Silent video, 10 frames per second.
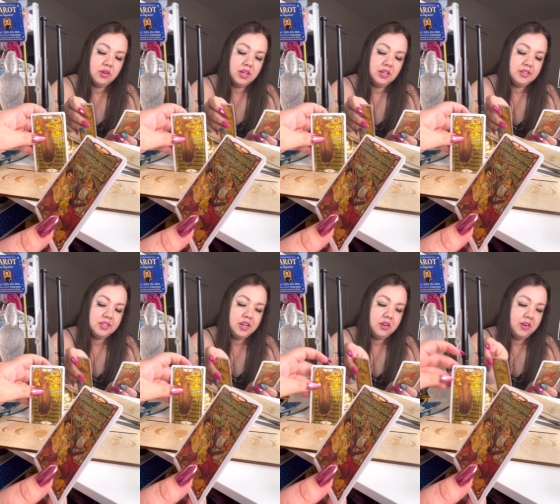It
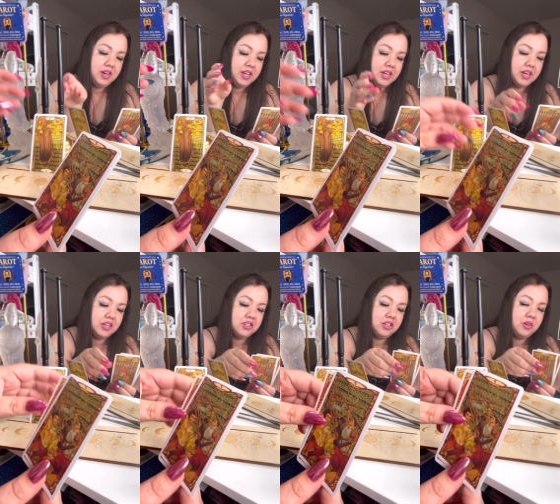looks like you're in a
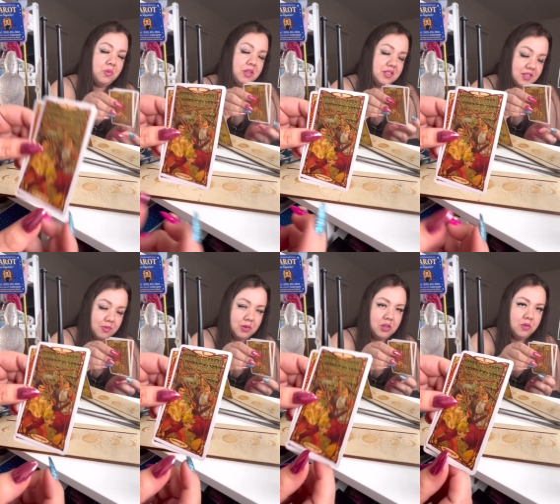connection with
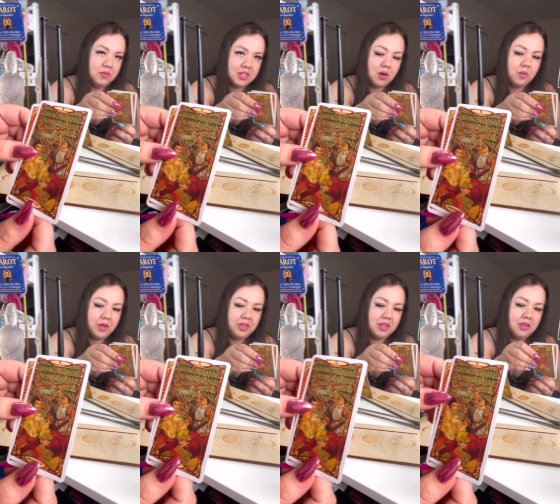someone you've dealt
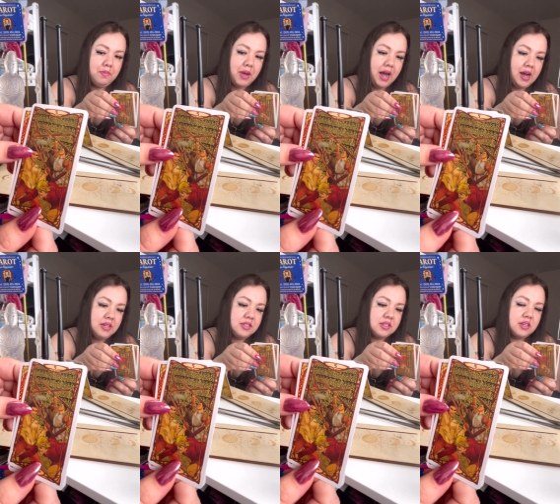with in the
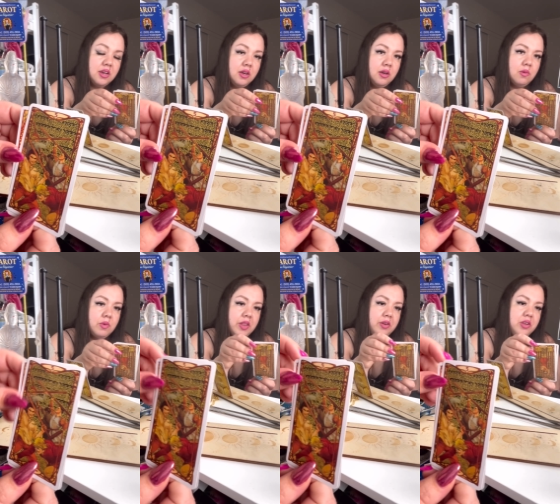past,
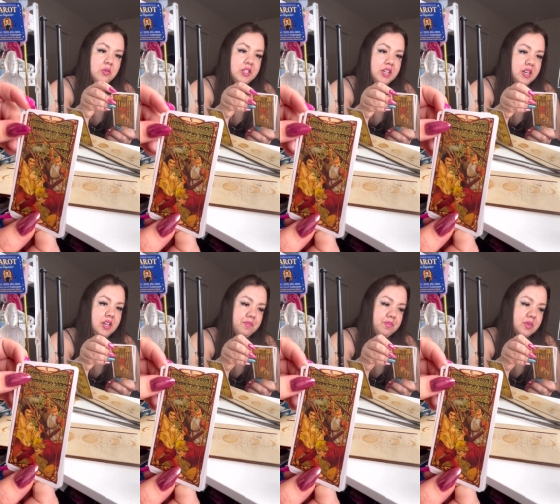whether you
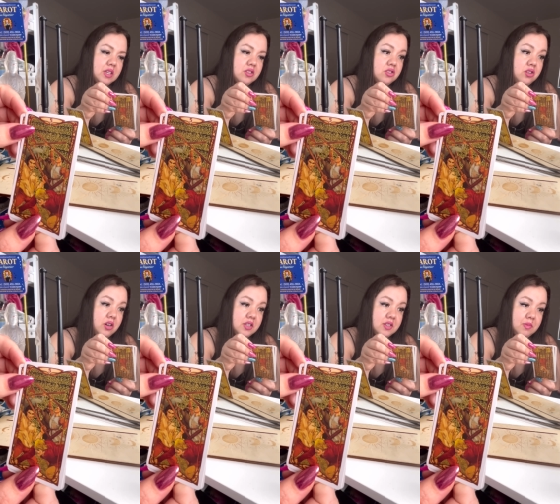did
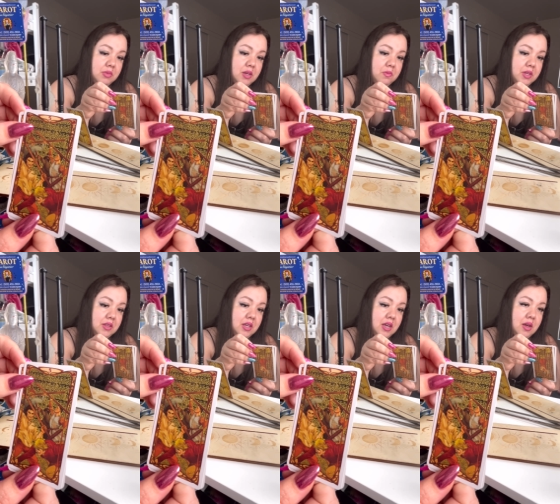start something with
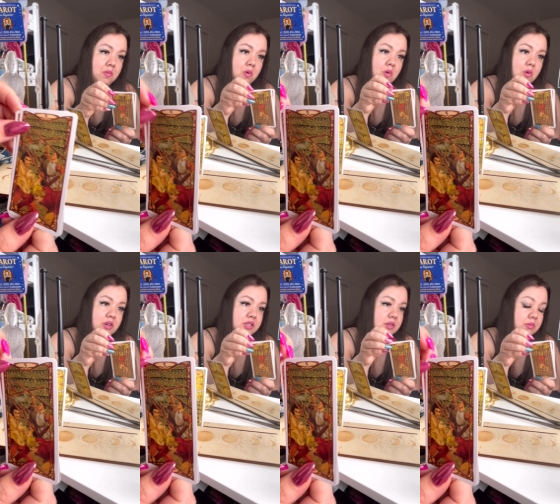them
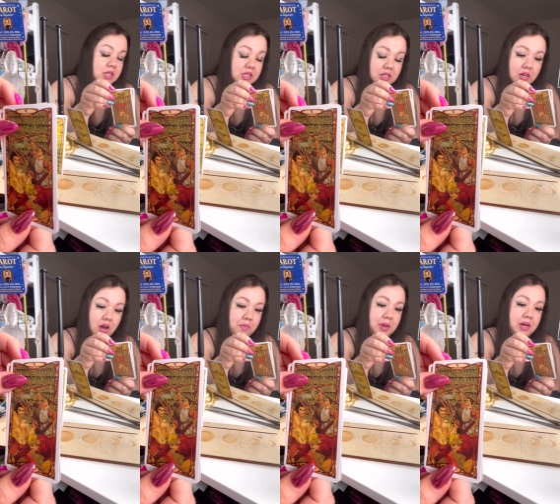or something did
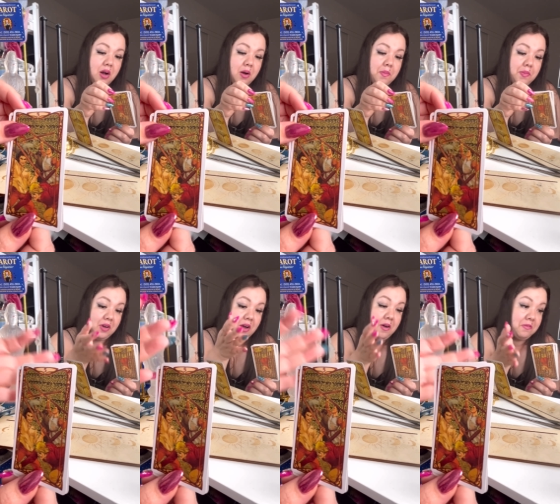not pick up
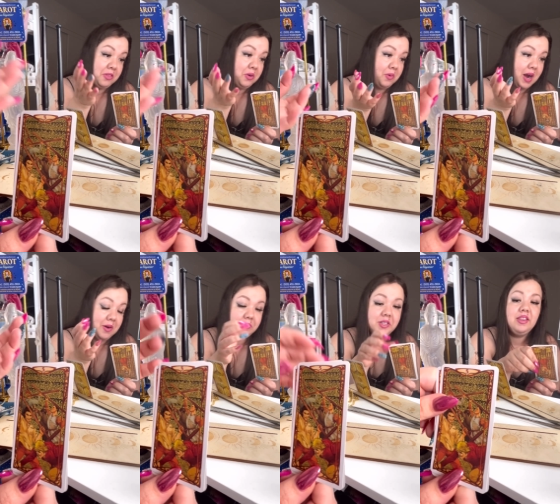off the
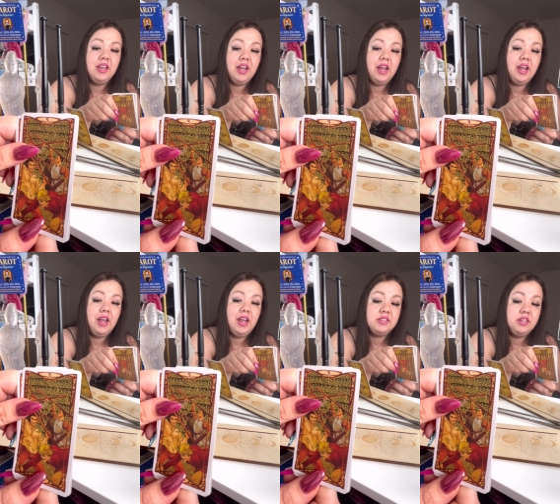ground.
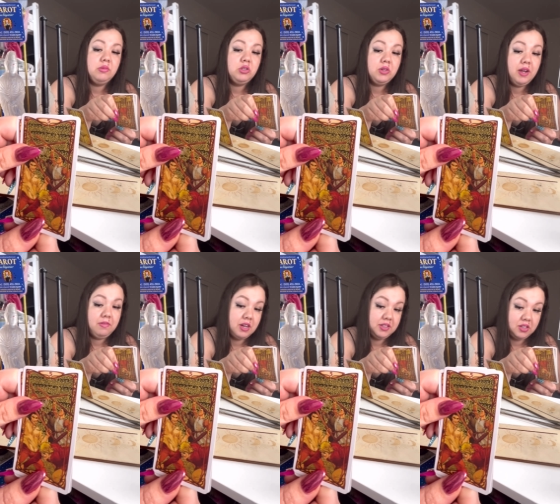They seem to
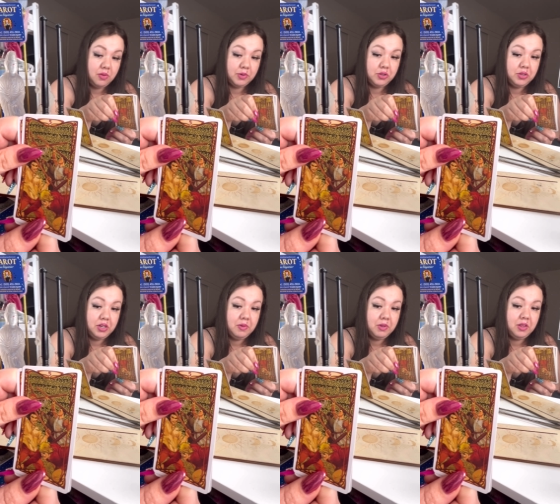have lost an
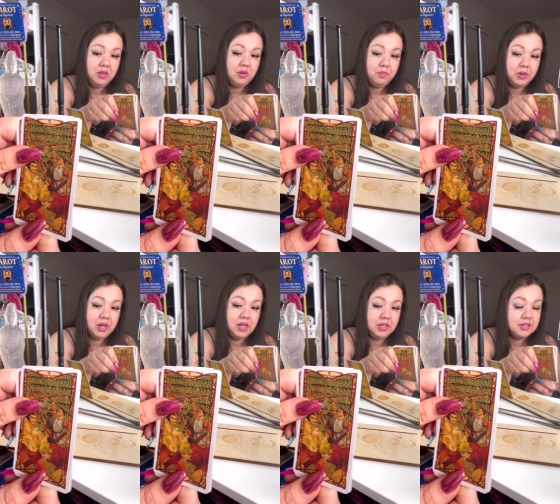opportunity with you,
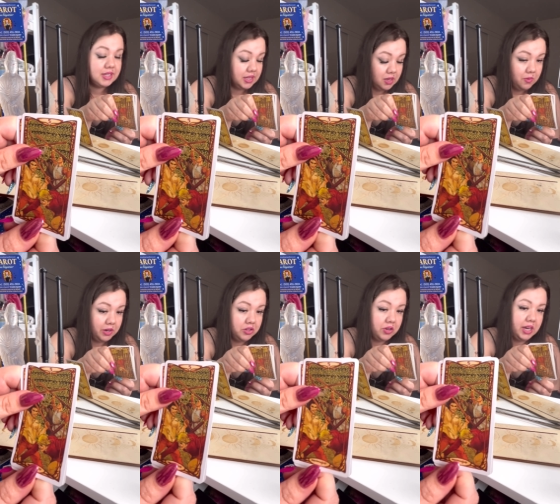but it looks like they
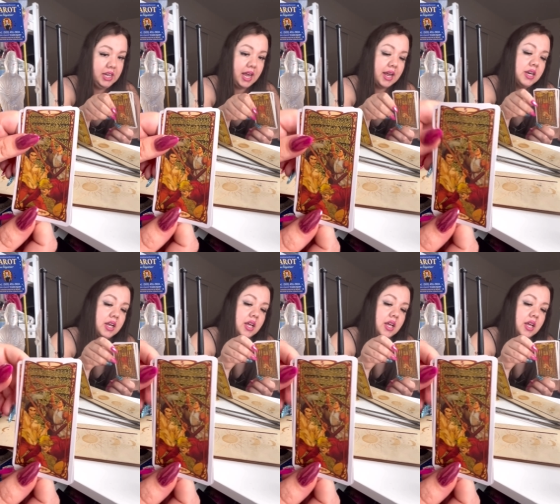want to try again.